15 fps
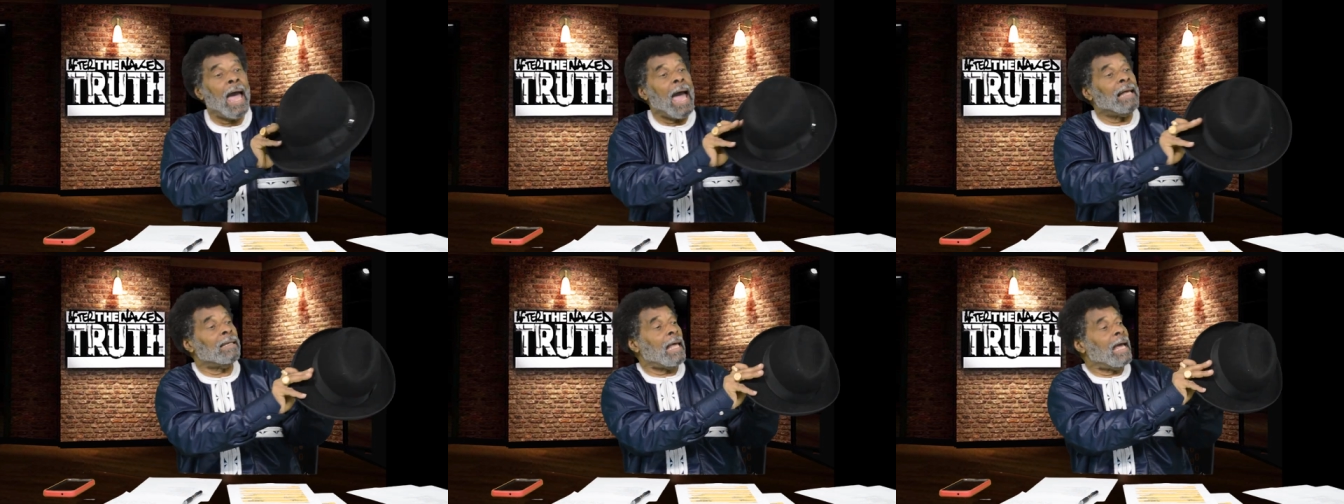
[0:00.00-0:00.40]

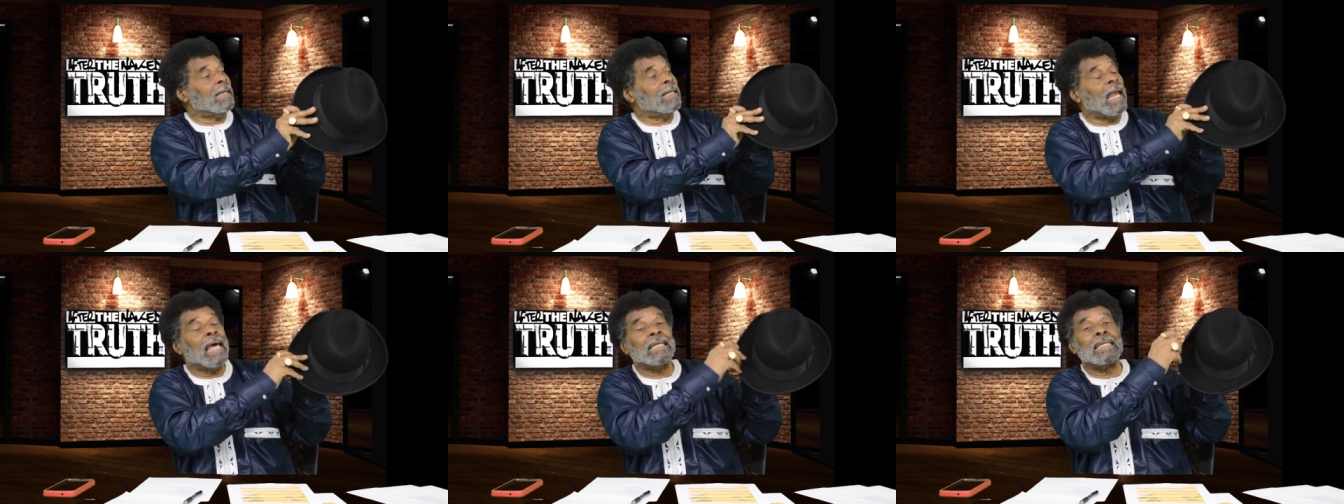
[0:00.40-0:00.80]
that's,
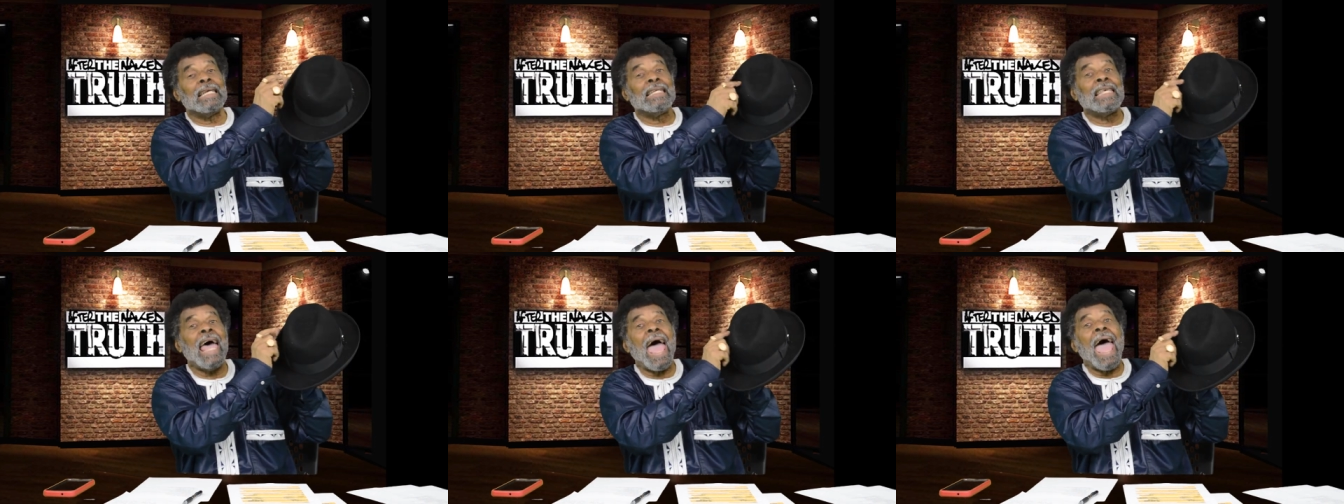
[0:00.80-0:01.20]
that's like
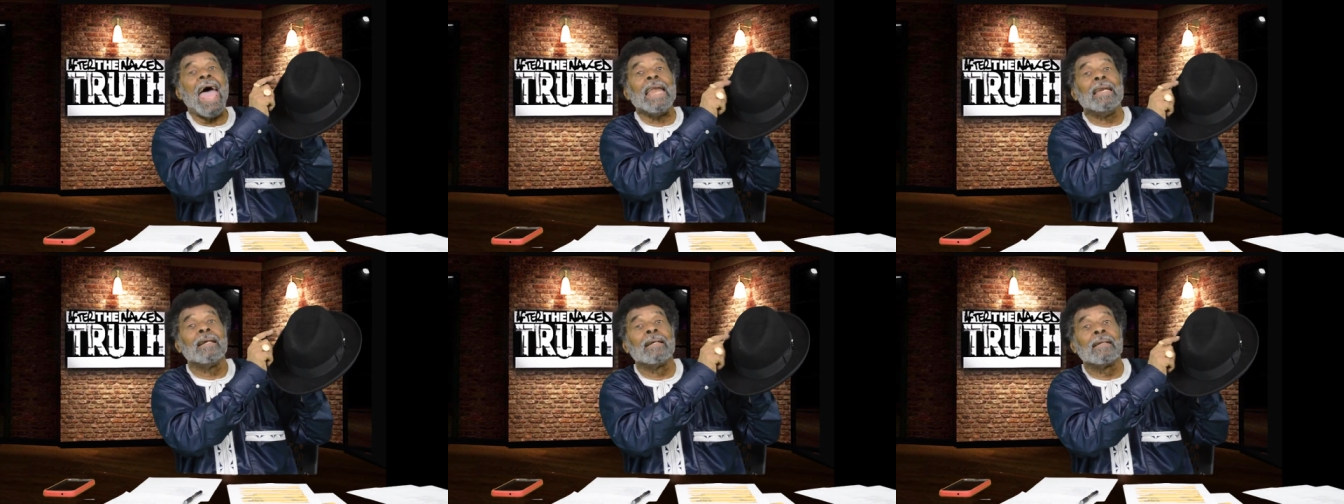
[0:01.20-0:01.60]
this
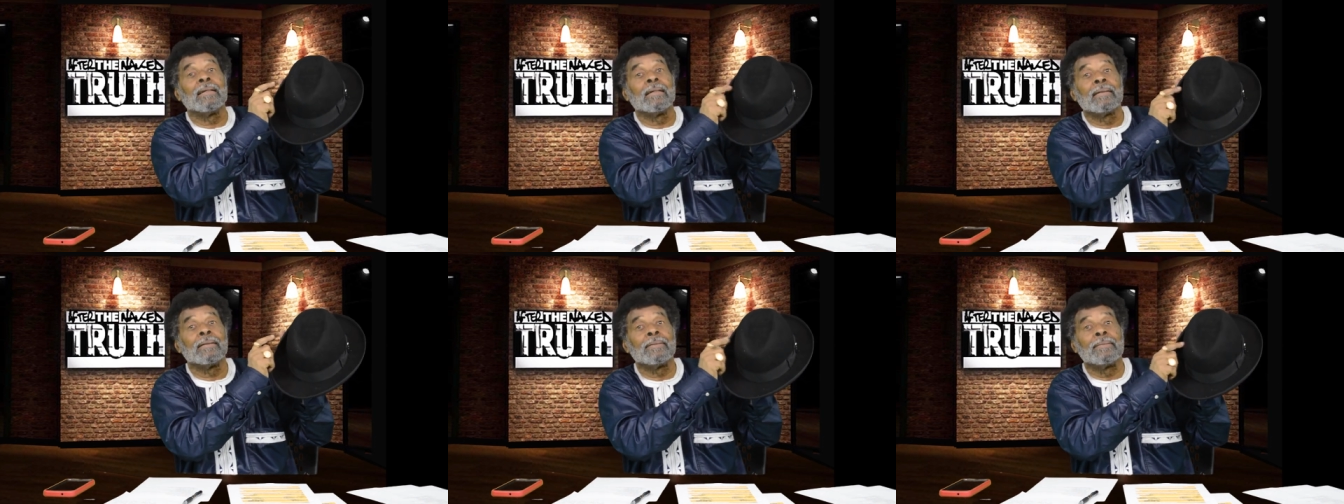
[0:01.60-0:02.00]
hat.
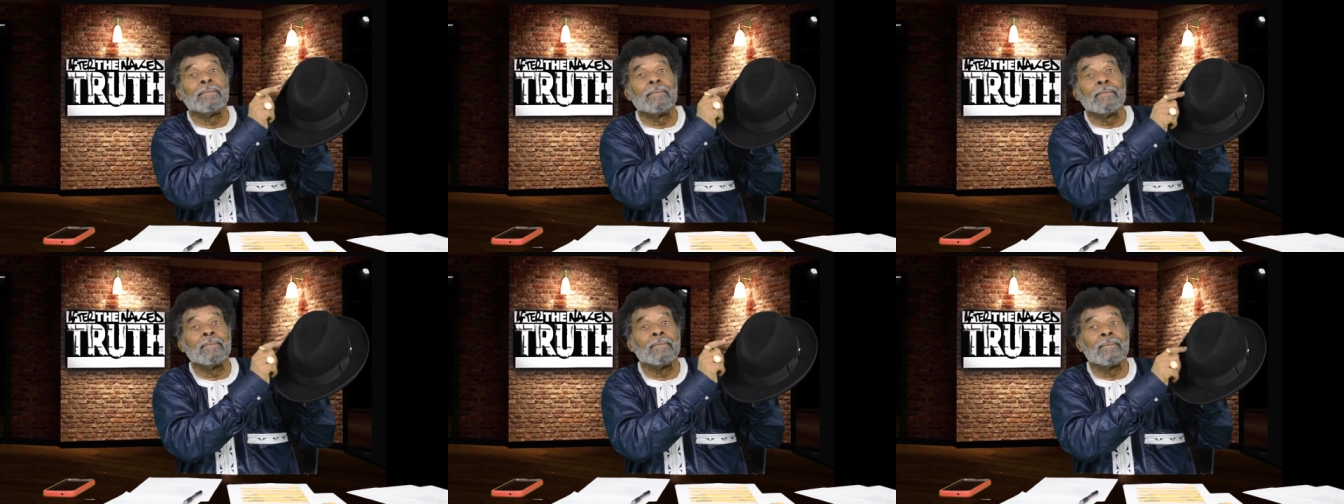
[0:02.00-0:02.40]

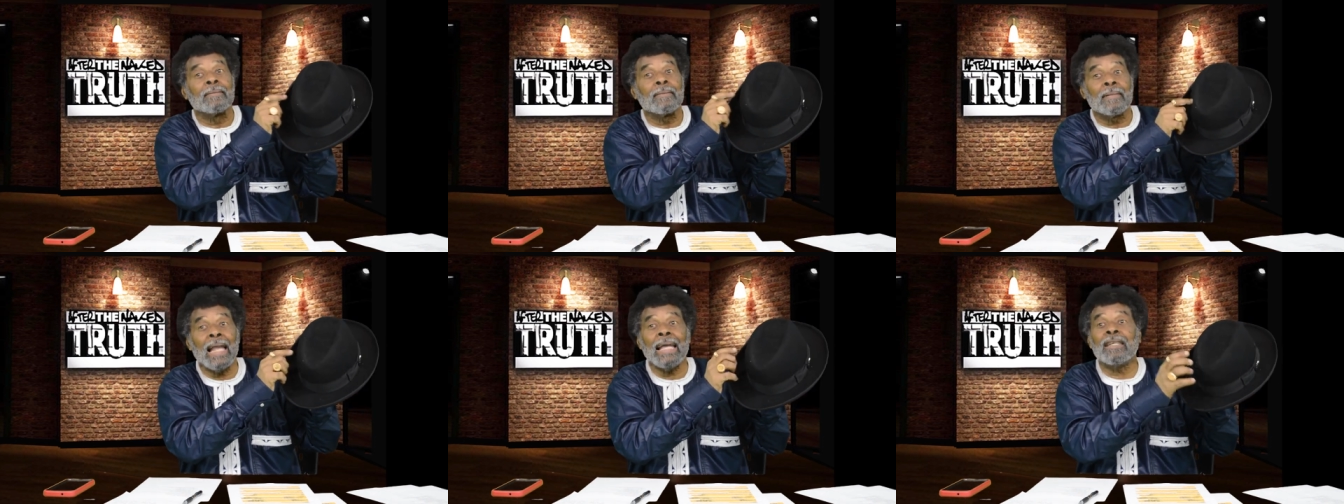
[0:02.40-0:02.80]

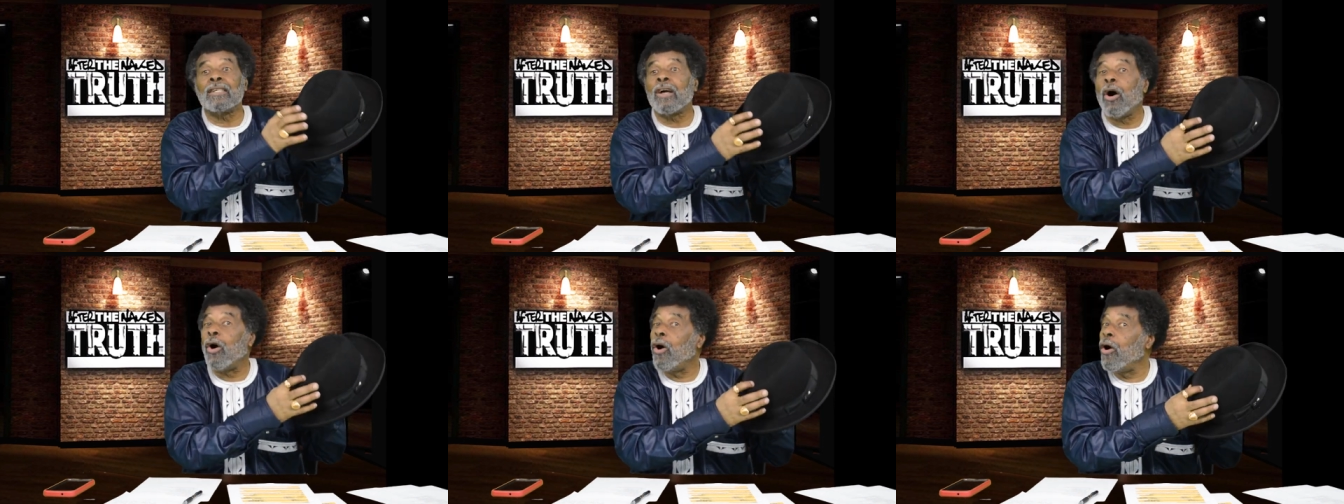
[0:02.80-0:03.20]
That's
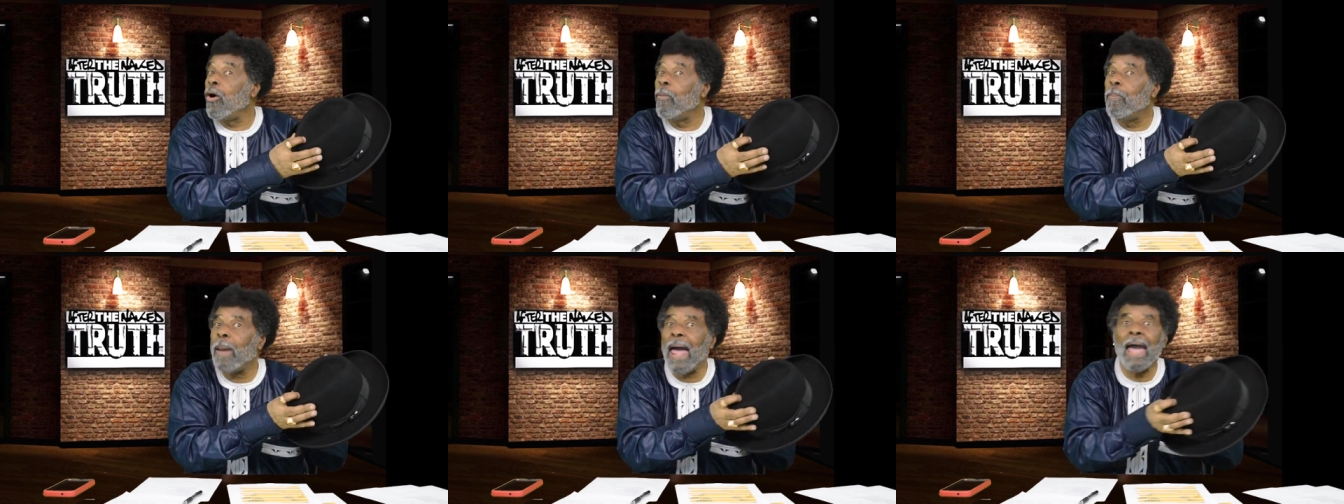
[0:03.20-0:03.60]

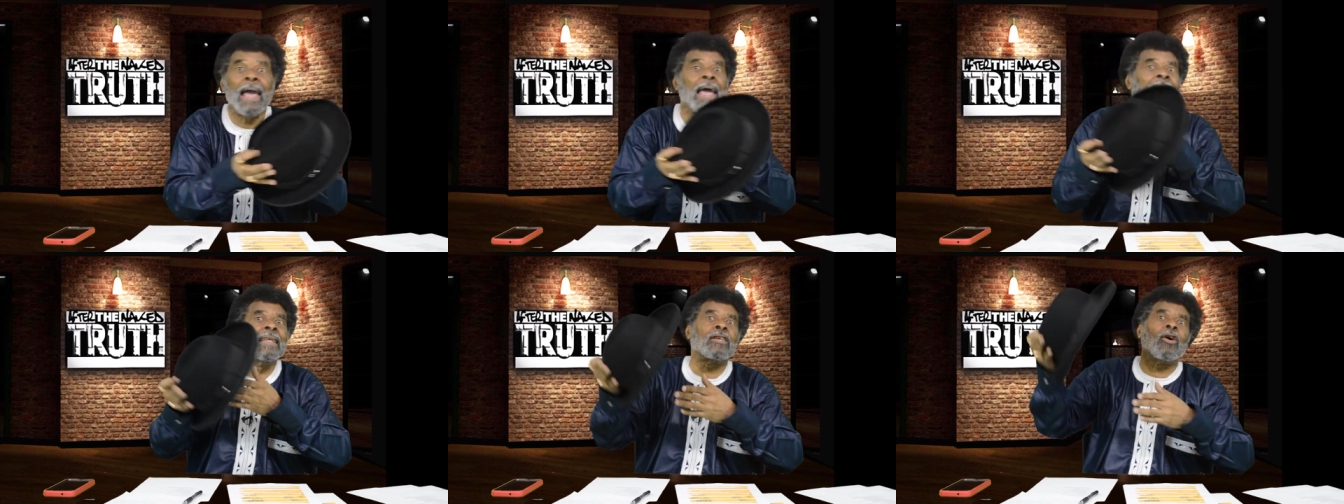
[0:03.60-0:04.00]
cold black.
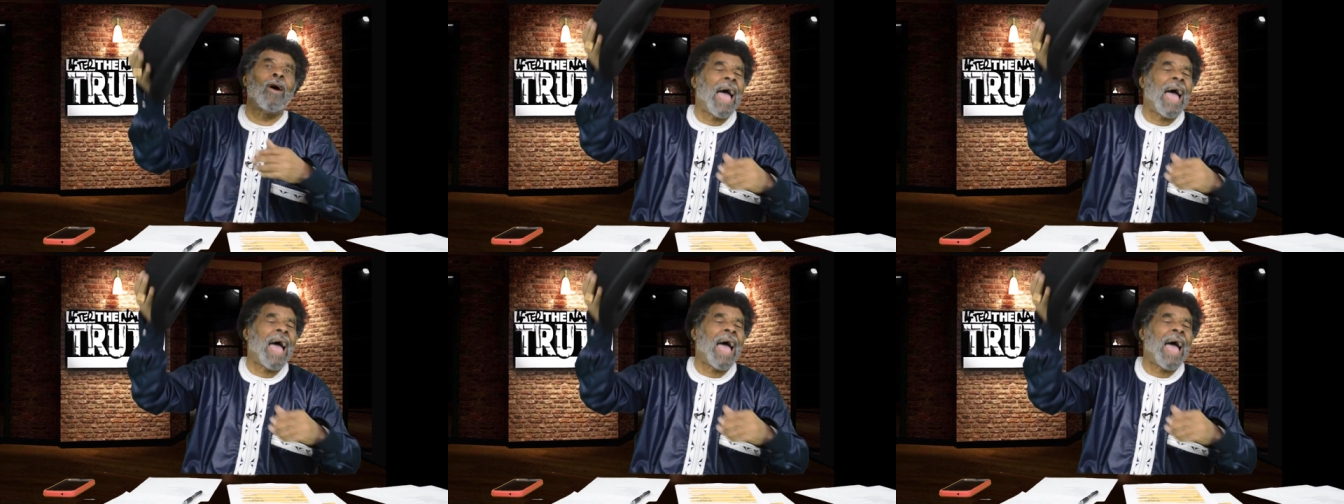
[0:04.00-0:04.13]
So